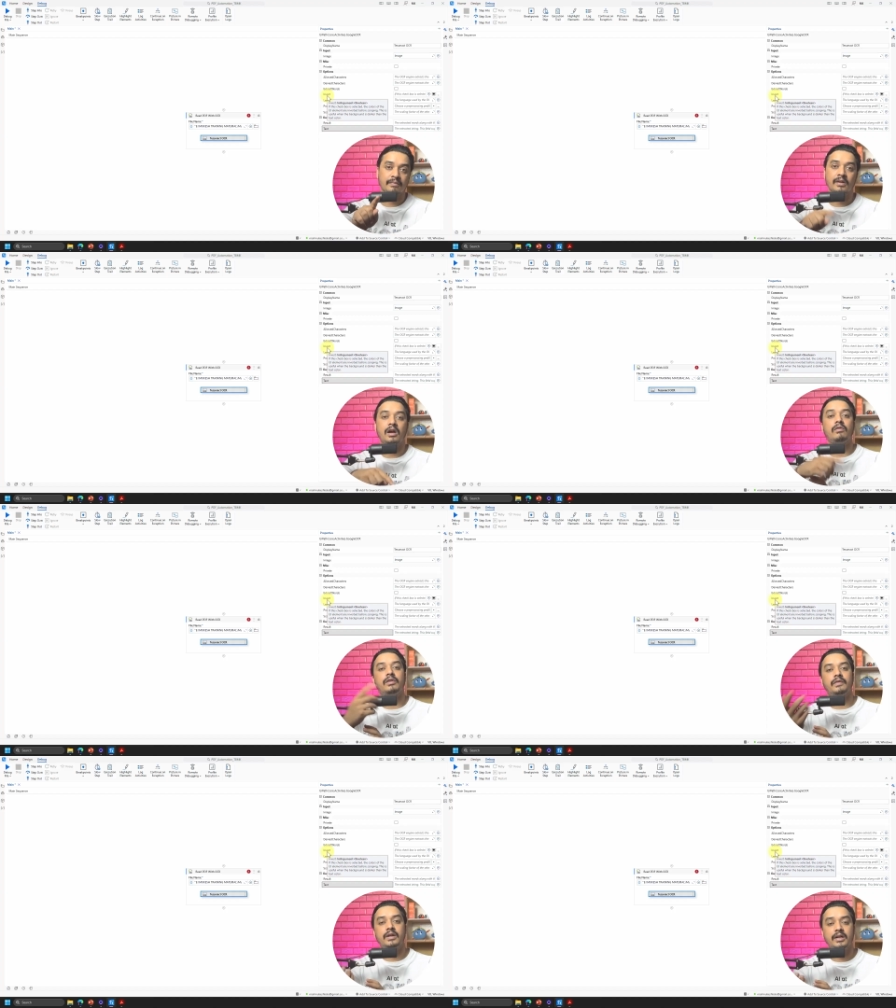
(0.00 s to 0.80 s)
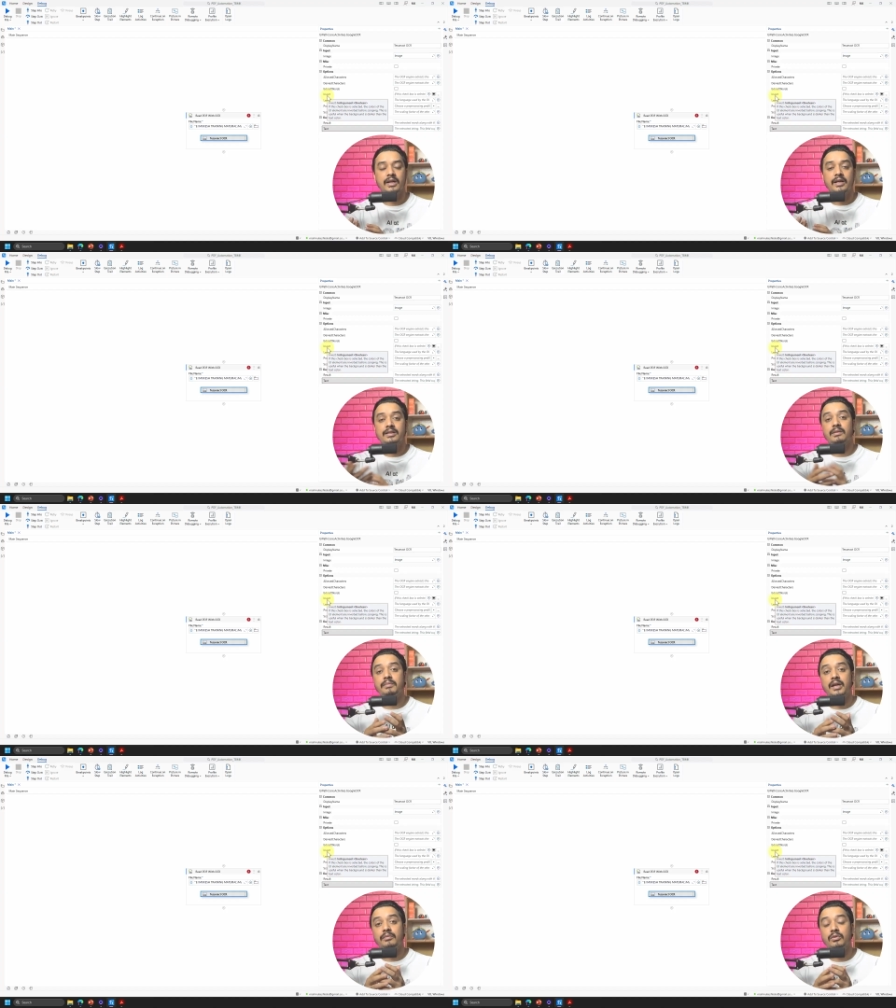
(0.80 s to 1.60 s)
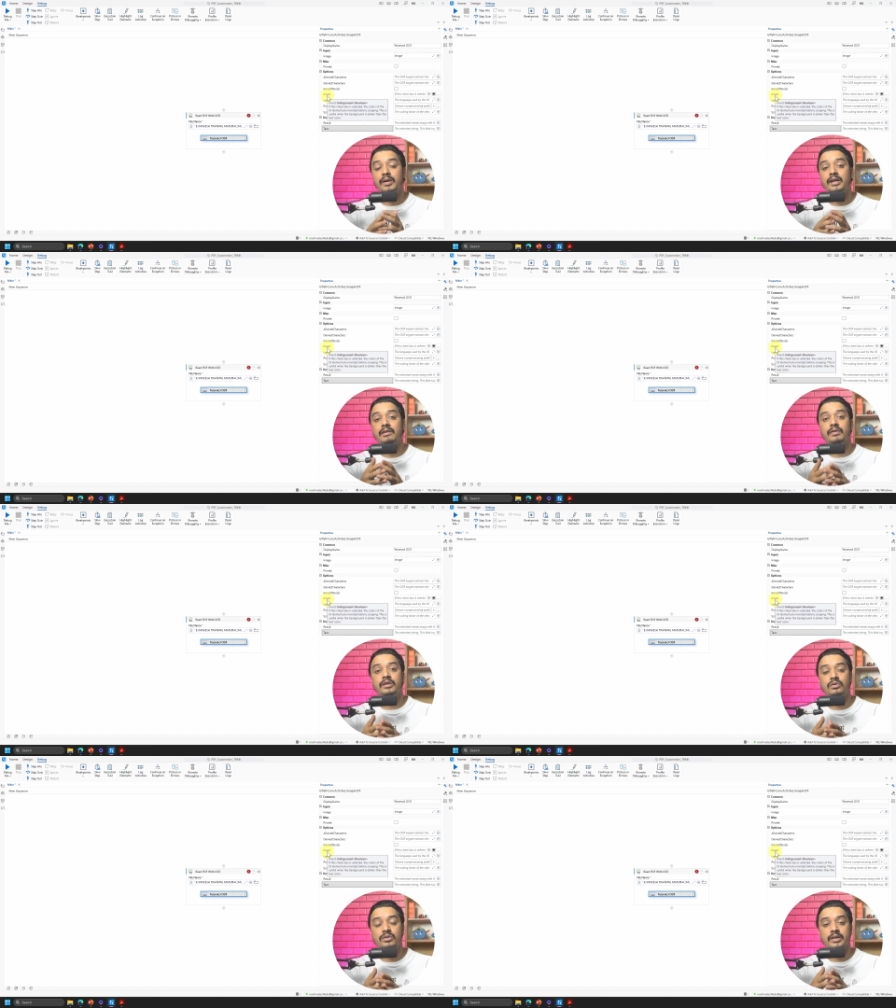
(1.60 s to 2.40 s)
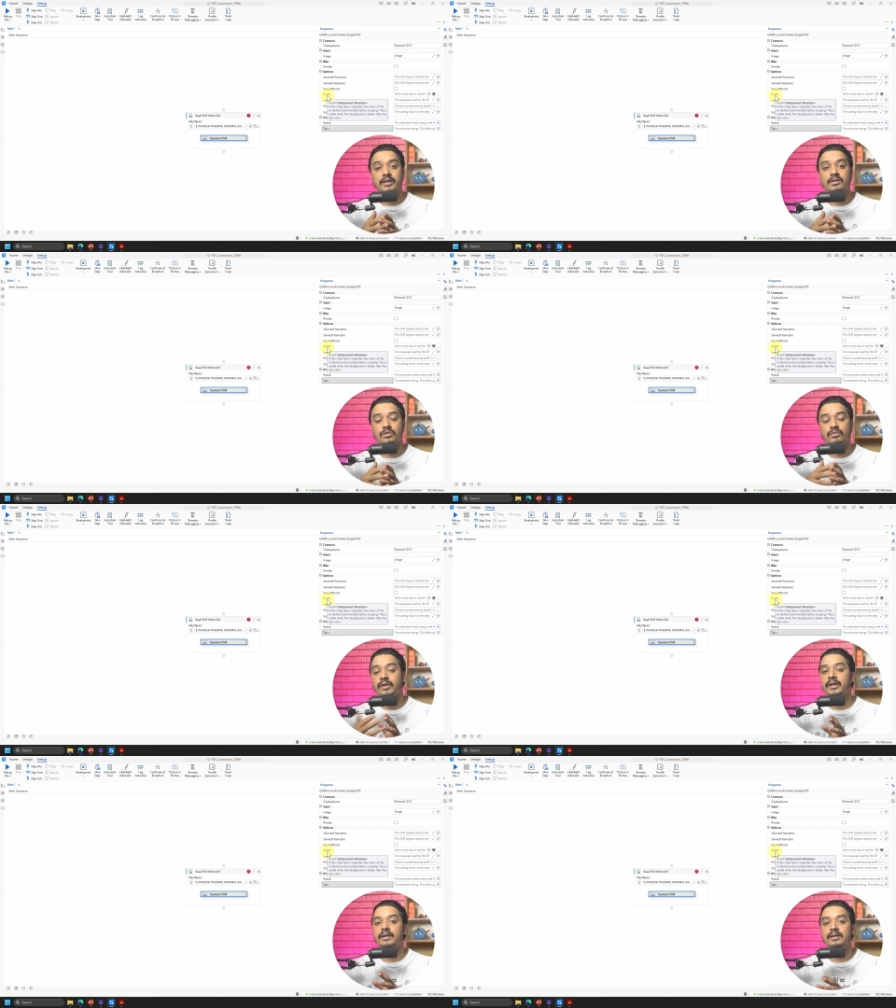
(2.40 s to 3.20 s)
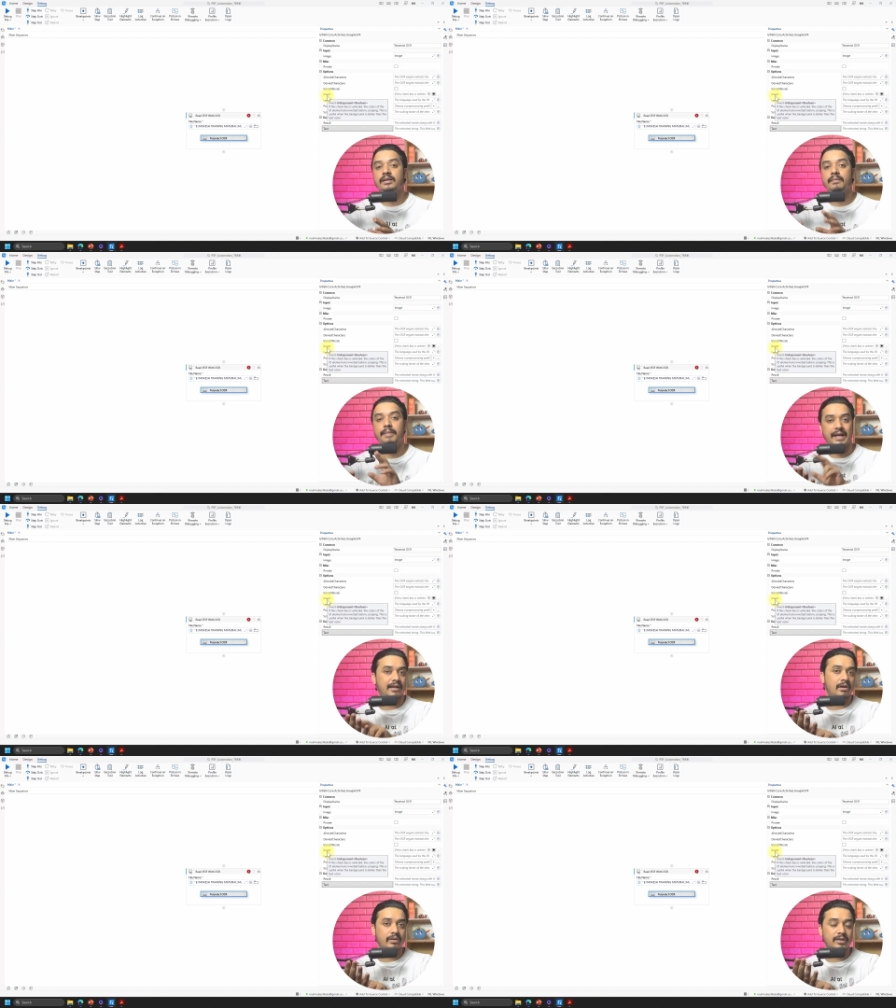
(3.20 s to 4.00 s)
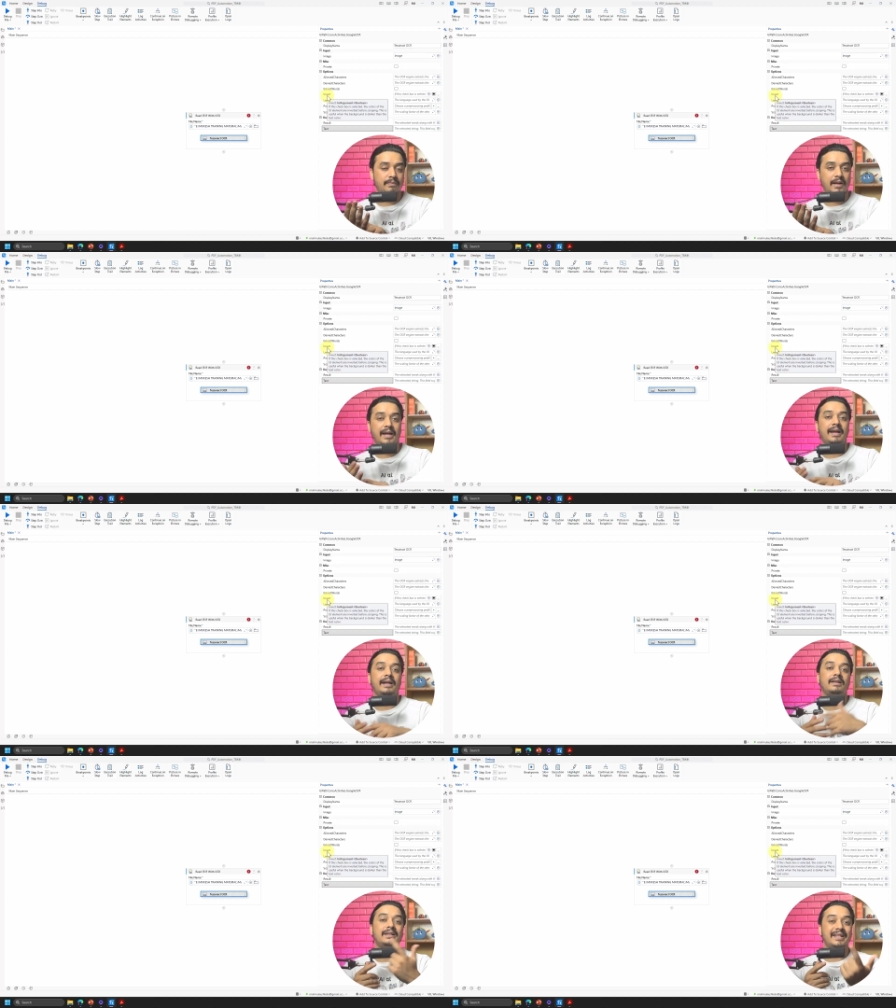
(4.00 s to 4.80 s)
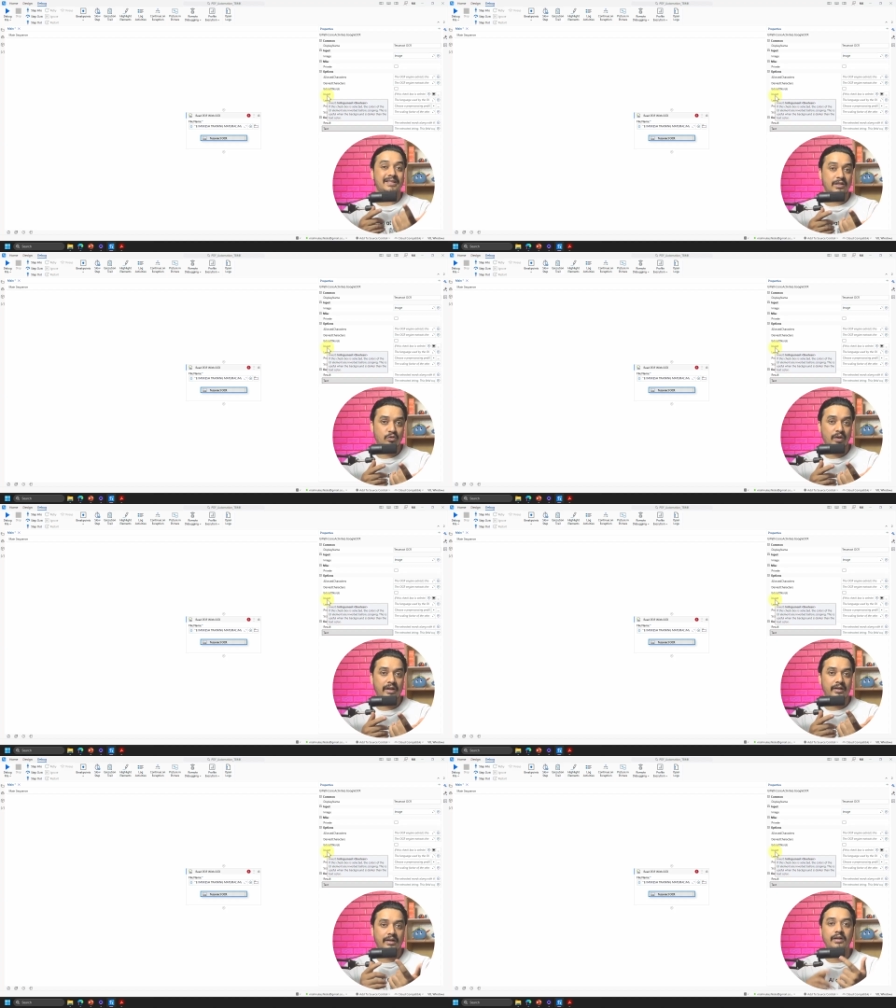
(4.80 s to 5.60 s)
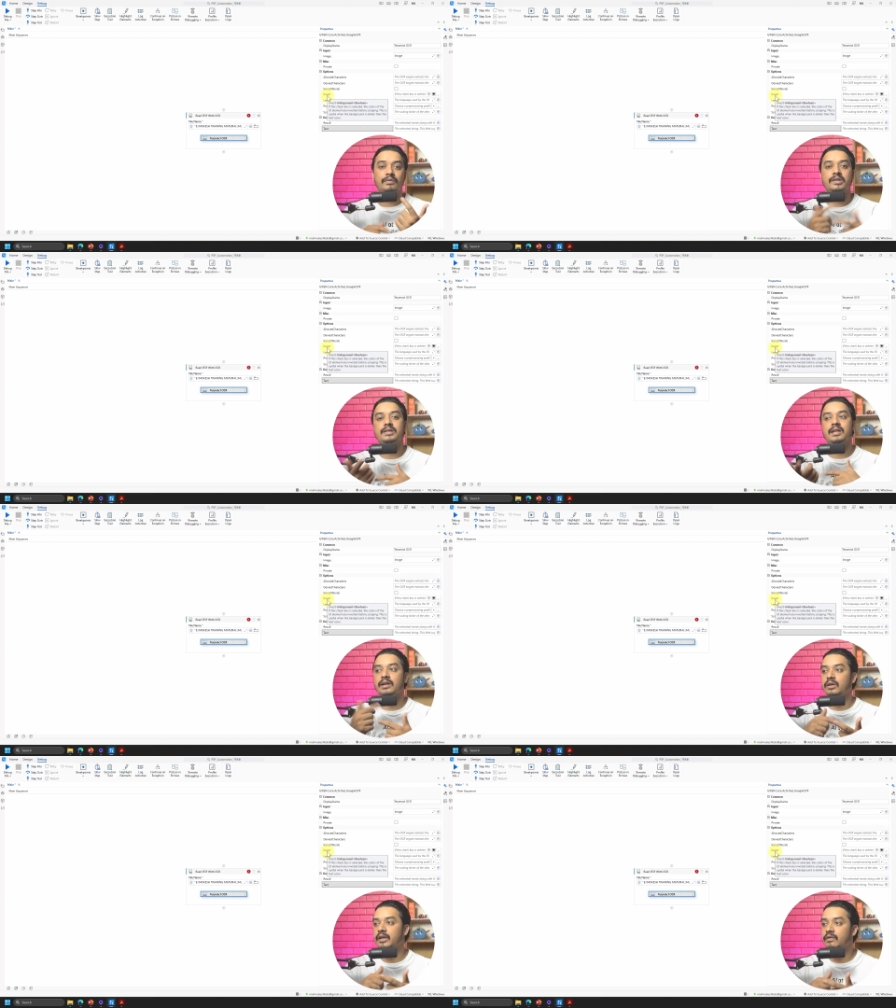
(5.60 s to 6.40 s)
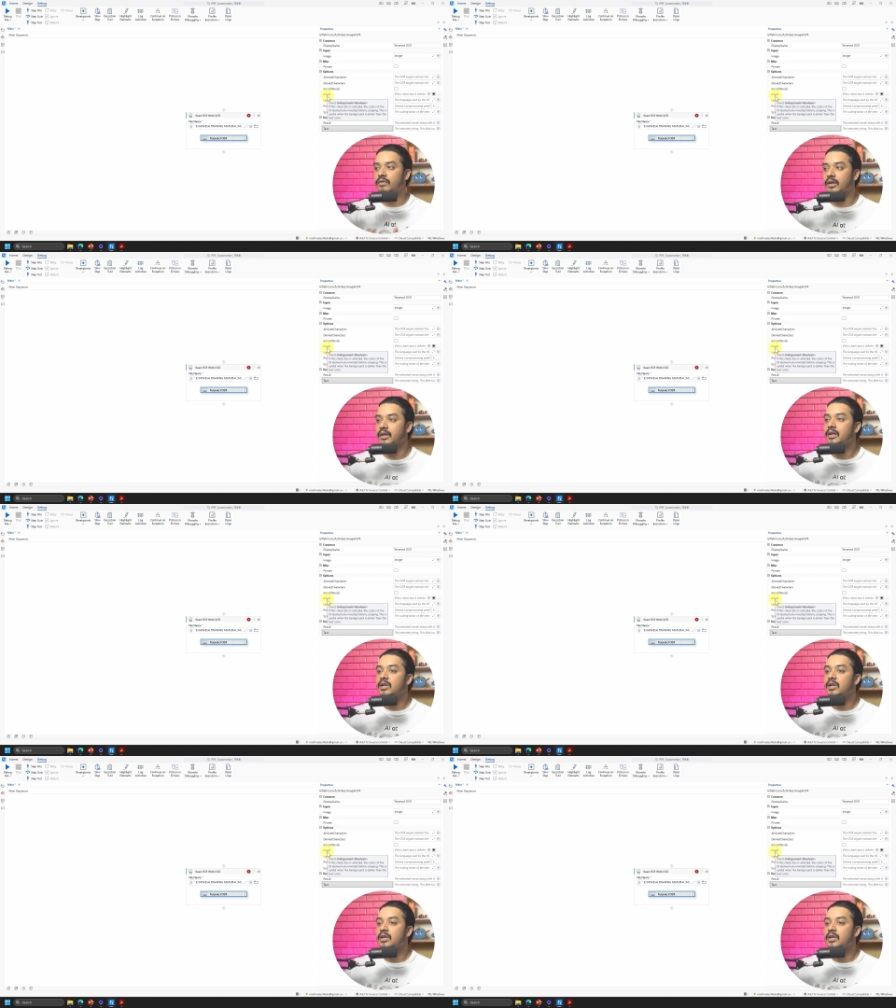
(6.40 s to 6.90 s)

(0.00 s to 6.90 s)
However, sometime you might have a use case where the background is black and the text is white, right, which is like a invert.